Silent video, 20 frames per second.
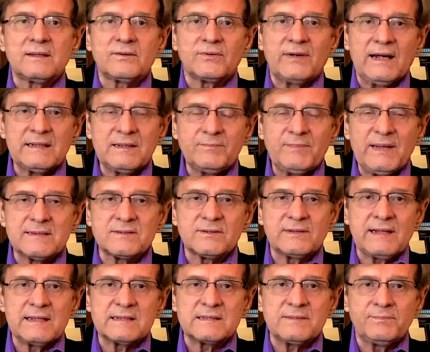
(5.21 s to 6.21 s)
chronic
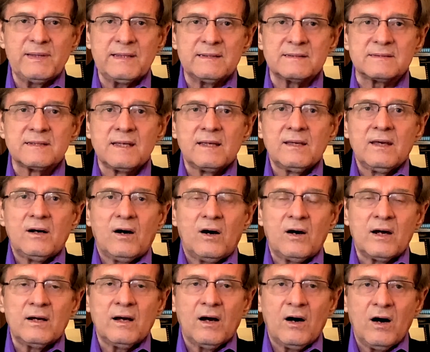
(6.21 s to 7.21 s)
benzodiazepines
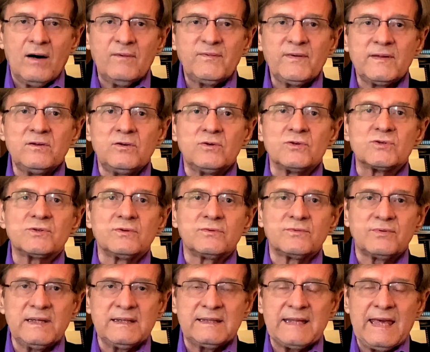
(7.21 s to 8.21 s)
are often used to
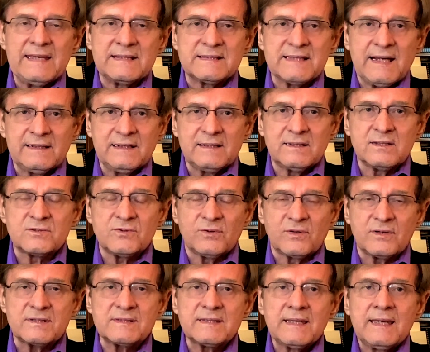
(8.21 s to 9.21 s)
treat anxiety
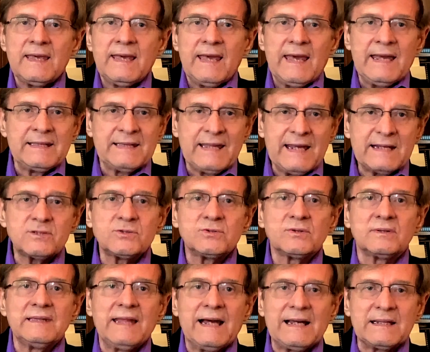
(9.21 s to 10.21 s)
disorders, and that
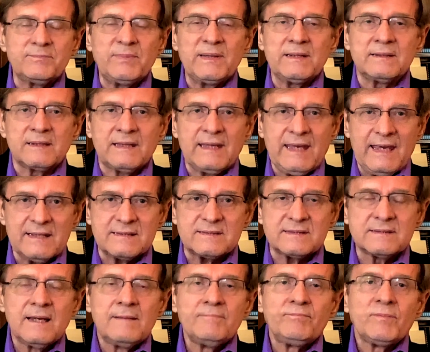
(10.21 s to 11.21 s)
should not be the
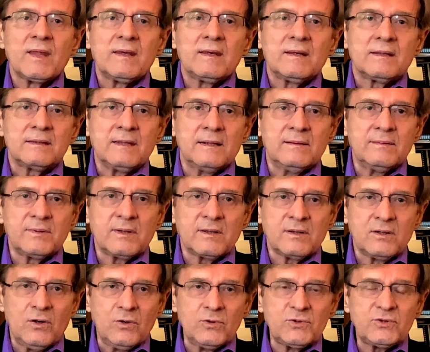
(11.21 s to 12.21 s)
case. The
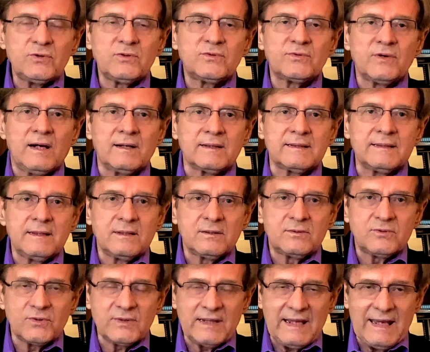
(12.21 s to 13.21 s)
go-to drug
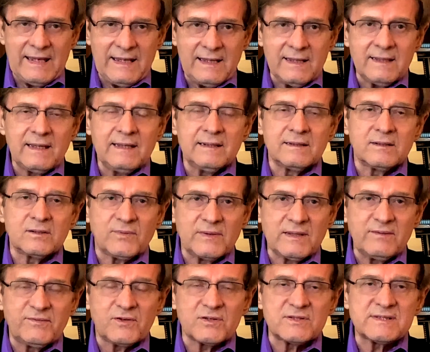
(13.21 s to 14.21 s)
today in the
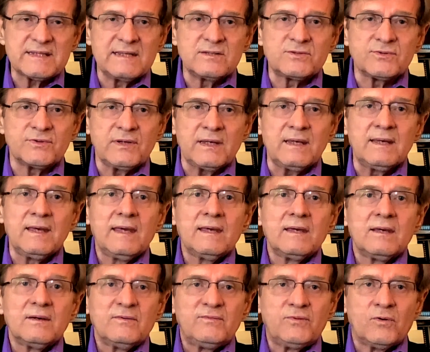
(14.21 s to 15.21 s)
twenty-first century
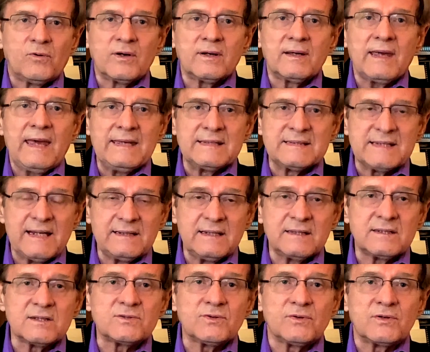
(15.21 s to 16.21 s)
for anxiety
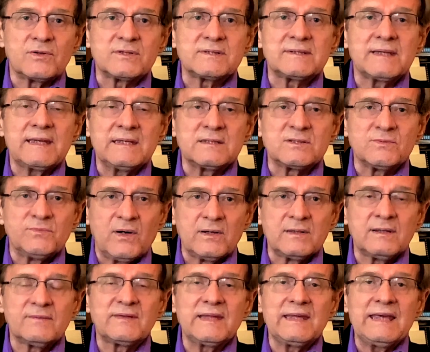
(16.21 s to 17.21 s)
disorders is
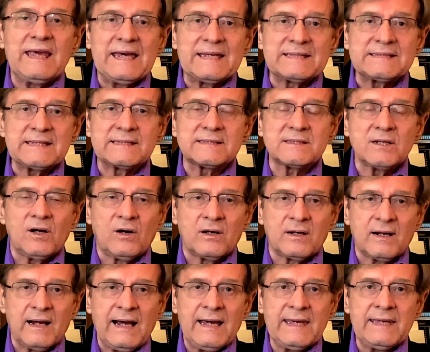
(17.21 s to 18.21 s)
one of the S S
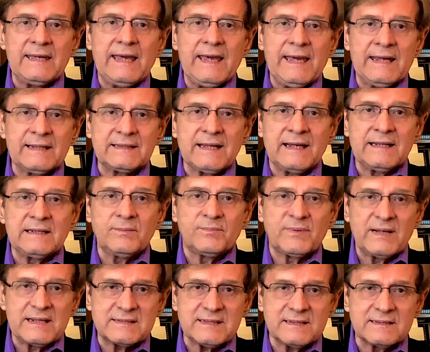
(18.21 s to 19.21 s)
R I
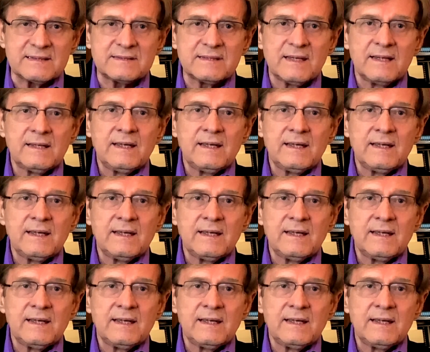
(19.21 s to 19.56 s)
antidepressants.